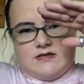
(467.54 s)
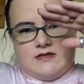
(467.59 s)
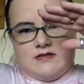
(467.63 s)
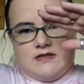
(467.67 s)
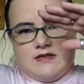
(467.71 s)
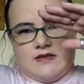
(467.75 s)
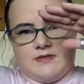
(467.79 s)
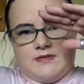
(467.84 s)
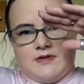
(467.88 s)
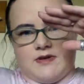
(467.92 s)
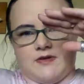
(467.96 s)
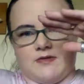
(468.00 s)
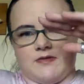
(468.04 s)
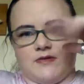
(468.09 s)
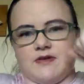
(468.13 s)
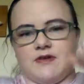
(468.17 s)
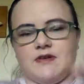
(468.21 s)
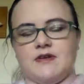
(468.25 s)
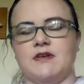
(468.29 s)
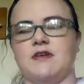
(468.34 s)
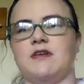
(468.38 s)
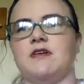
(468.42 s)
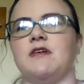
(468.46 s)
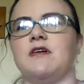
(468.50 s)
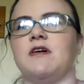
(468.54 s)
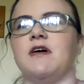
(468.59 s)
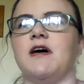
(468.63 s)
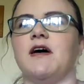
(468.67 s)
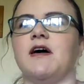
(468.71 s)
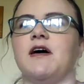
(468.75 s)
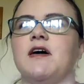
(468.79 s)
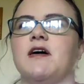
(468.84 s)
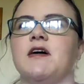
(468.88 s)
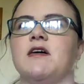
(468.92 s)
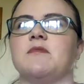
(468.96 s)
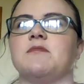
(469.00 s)
There we go.
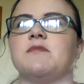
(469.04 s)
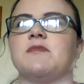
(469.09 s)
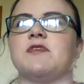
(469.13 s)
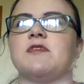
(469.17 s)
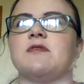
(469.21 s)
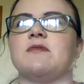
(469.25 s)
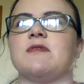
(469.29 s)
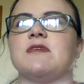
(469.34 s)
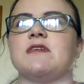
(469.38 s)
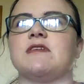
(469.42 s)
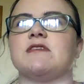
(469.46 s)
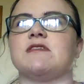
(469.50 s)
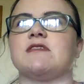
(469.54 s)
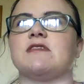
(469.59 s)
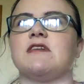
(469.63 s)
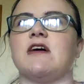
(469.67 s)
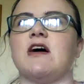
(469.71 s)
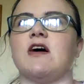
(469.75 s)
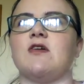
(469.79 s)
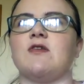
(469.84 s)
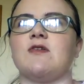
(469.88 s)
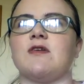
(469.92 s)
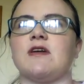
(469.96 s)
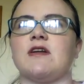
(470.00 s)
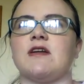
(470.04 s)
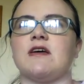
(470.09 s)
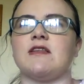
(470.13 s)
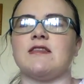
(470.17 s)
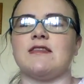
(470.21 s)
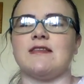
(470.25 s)
Um, so one is coconut.